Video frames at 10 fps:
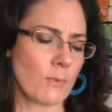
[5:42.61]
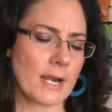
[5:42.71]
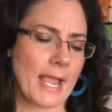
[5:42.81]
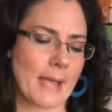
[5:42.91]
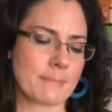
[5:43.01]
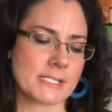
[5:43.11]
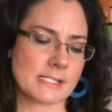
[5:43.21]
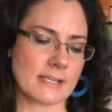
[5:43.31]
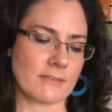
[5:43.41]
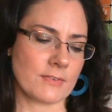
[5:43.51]
What
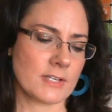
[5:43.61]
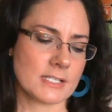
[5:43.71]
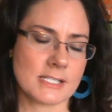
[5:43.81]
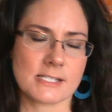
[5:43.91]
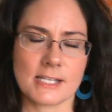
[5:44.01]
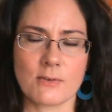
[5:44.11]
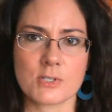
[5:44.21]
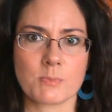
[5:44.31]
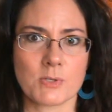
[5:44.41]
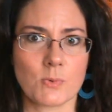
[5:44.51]
happens if?
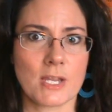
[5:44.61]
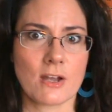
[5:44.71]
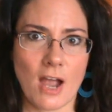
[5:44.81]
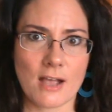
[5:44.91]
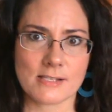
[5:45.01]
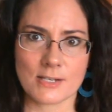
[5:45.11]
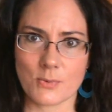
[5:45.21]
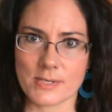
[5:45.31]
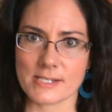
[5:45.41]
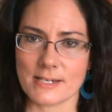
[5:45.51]
distinguish between cause
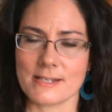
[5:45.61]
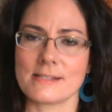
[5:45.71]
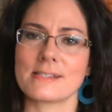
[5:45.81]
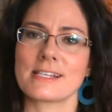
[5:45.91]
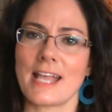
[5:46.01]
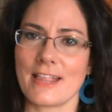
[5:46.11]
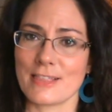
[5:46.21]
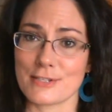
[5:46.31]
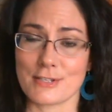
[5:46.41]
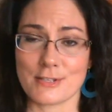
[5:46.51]
and coincidence,
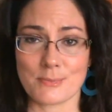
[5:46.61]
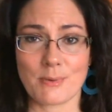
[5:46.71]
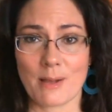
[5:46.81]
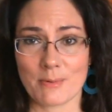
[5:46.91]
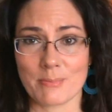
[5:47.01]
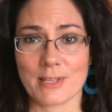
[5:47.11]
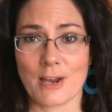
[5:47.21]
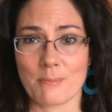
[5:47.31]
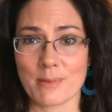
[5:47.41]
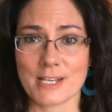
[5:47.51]
and this is
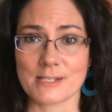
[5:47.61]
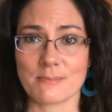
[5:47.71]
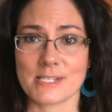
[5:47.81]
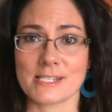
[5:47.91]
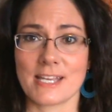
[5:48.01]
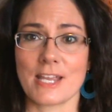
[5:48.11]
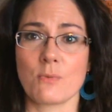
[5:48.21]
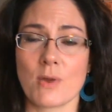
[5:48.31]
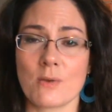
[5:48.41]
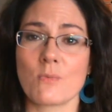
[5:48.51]
probably our biggest
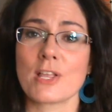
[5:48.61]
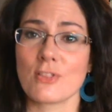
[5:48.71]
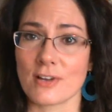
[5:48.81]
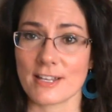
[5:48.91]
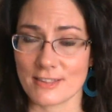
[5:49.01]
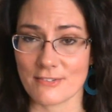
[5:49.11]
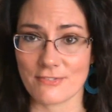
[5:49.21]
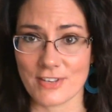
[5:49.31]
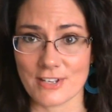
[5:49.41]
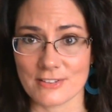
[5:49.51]
mistake when we look at the
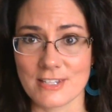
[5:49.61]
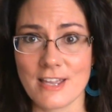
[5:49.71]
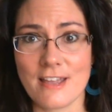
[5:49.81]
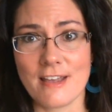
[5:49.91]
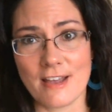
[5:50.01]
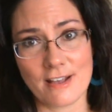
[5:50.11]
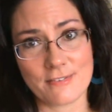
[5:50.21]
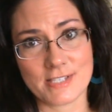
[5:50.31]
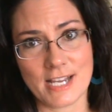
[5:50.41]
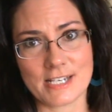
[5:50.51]
field
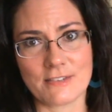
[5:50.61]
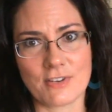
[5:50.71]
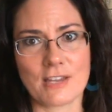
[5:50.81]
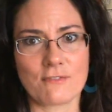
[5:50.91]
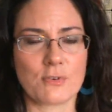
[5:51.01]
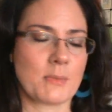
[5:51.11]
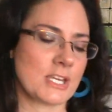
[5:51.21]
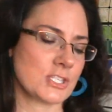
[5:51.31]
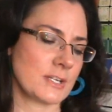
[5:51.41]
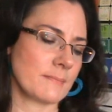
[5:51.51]
of scientific
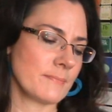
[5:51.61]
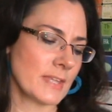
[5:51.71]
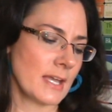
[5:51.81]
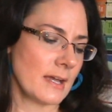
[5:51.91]
information.